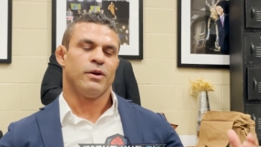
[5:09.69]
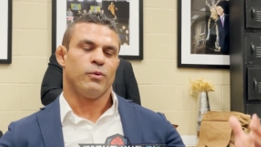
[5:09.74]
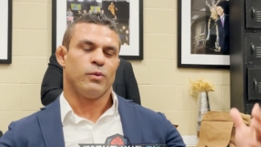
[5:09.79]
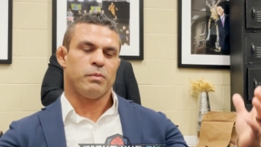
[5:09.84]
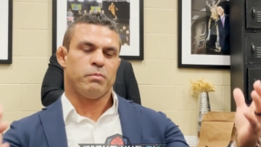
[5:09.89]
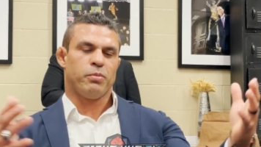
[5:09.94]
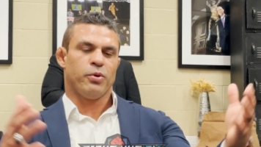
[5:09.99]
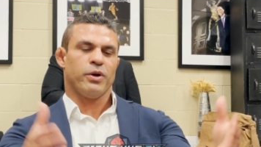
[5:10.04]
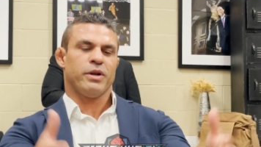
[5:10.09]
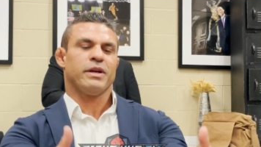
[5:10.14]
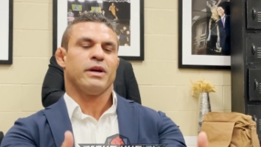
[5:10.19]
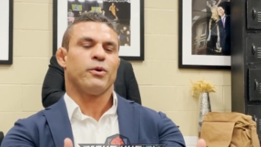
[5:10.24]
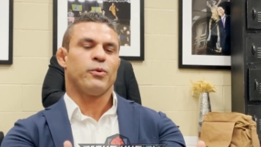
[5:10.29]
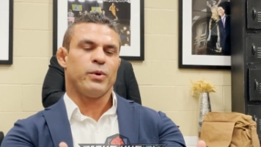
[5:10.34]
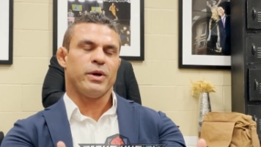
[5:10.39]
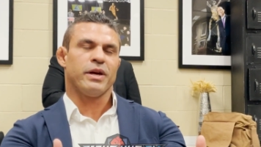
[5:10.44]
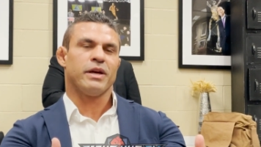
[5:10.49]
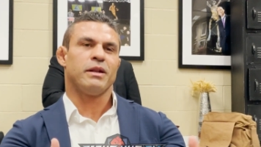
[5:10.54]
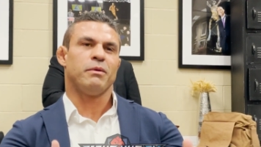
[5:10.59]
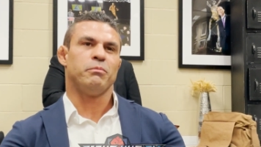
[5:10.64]
We're putting a
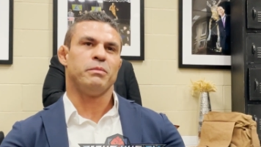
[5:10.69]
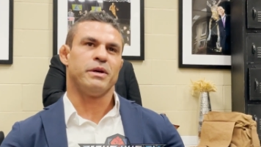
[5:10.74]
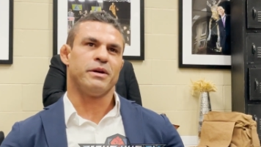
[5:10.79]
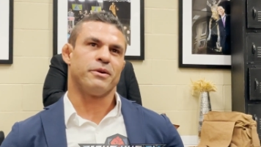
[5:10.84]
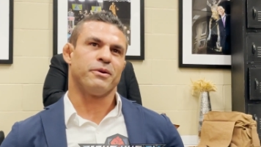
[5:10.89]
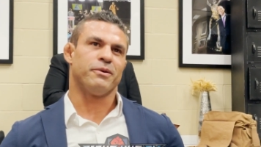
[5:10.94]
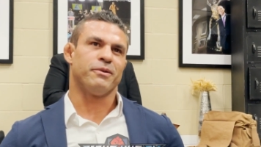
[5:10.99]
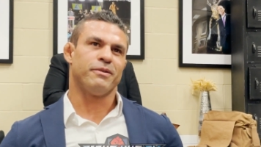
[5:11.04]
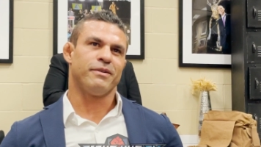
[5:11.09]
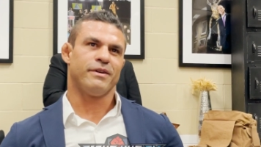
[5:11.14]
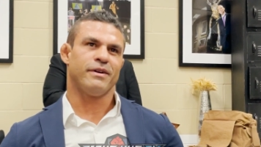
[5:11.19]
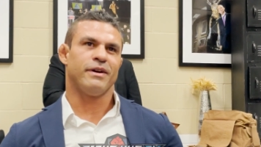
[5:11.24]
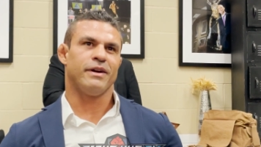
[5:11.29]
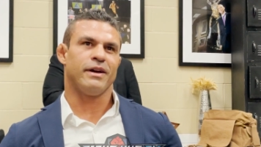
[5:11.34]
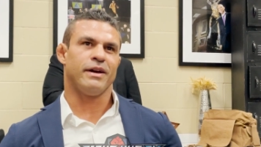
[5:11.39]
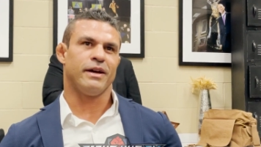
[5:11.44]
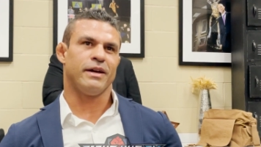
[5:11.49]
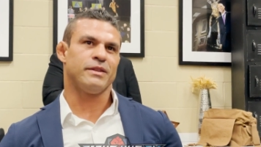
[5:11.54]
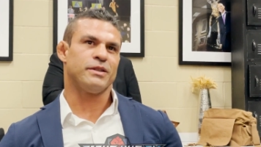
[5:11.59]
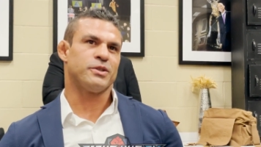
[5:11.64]
ring in the middle.
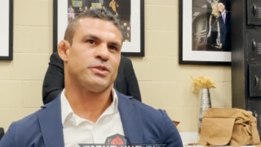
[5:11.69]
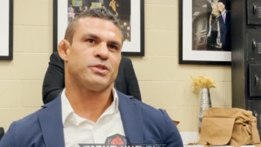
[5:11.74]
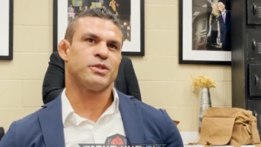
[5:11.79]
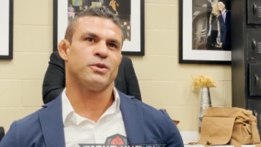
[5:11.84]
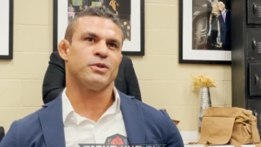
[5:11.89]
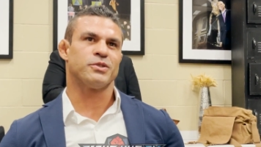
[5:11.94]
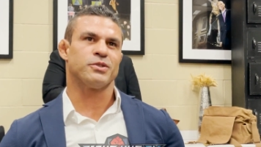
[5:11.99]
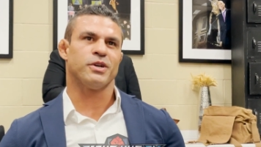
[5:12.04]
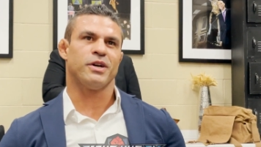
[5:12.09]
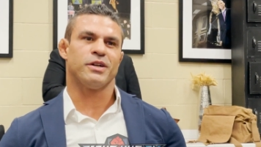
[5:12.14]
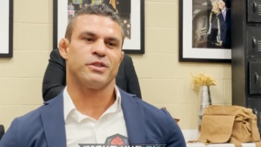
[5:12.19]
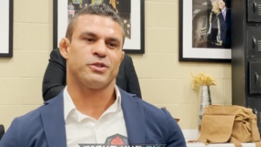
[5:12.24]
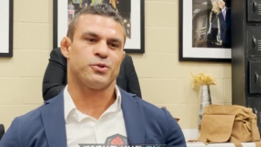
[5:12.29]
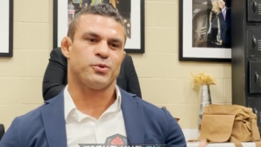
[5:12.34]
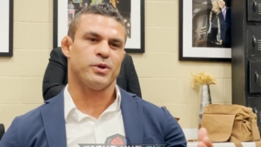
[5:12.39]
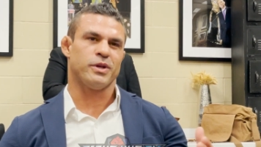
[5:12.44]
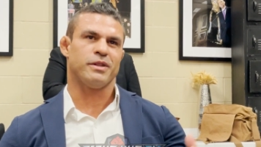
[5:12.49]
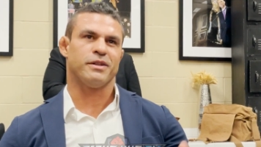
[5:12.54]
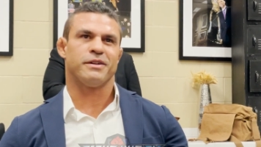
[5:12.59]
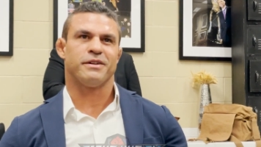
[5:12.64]
And the show is on,
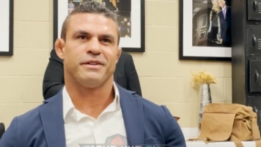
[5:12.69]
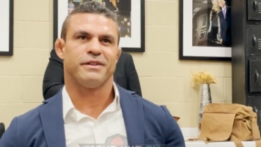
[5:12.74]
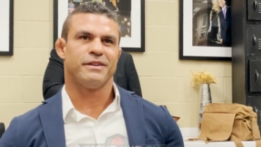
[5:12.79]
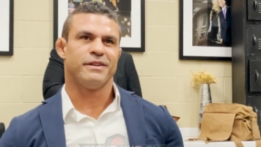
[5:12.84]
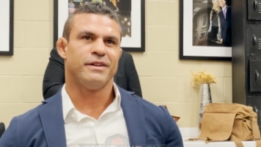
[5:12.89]
Thriller.